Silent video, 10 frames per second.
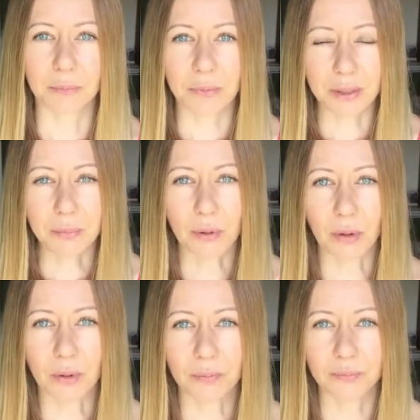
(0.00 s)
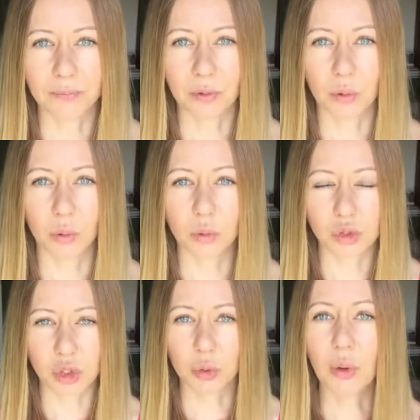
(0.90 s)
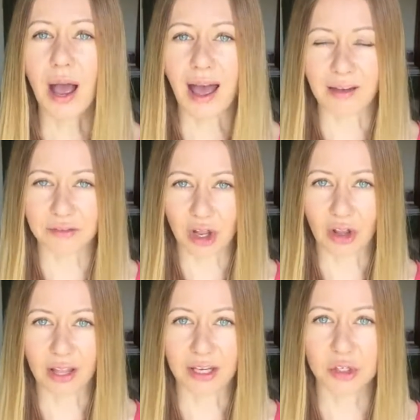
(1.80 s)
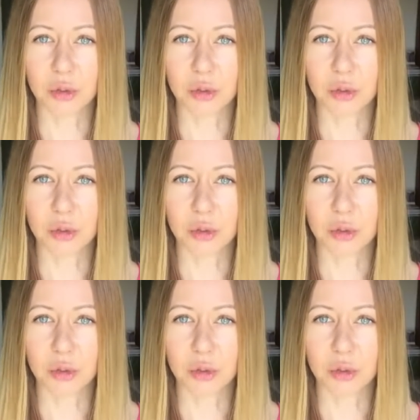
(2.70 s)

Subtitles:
people who do have knowledge,